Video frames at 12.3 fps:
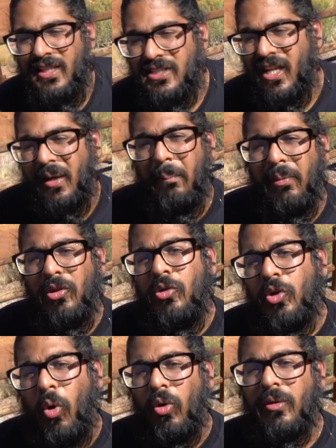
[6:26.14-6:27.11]
things like
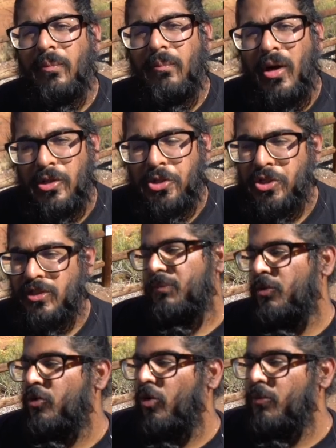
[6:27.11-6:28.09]
blue corn mush.
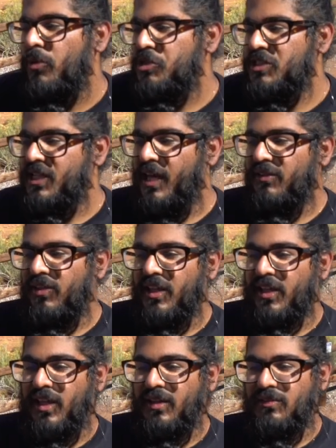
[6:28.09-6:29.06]
Blue corn mush is kind of
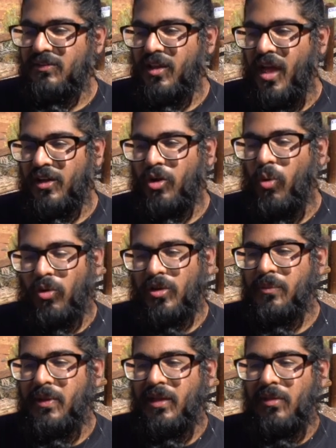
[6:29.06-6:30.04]
like a, a
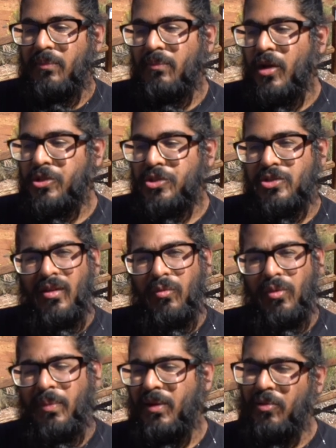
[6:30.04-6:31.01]
cornmeal mush
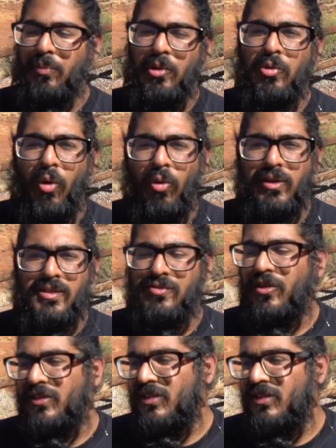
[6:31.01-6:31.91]
with made with blue corn is very